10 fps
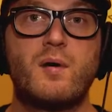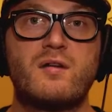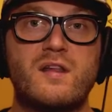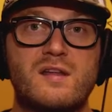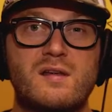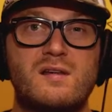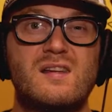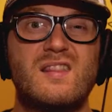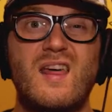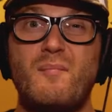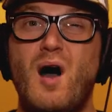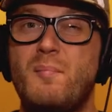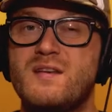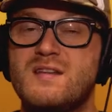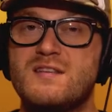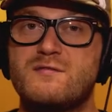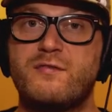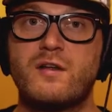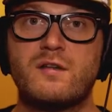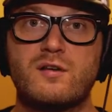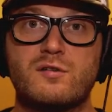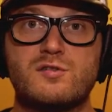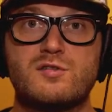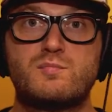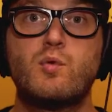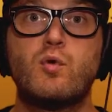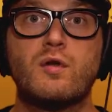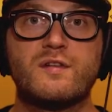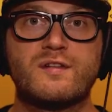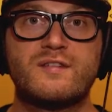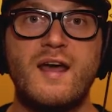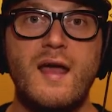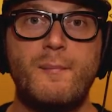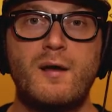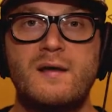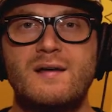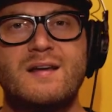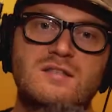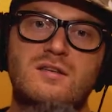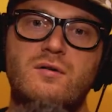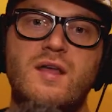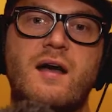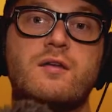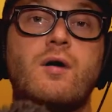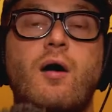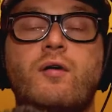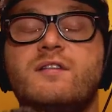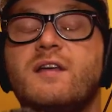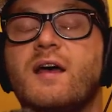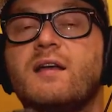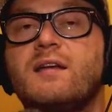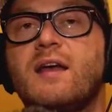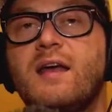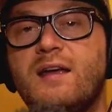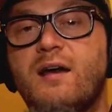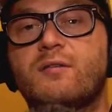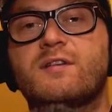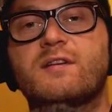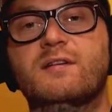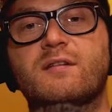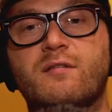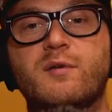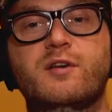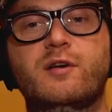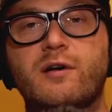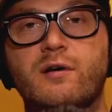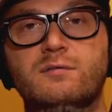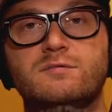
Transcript: bundling them up into these fun little spools of tape. So yeah, you always get 8 ounces of material.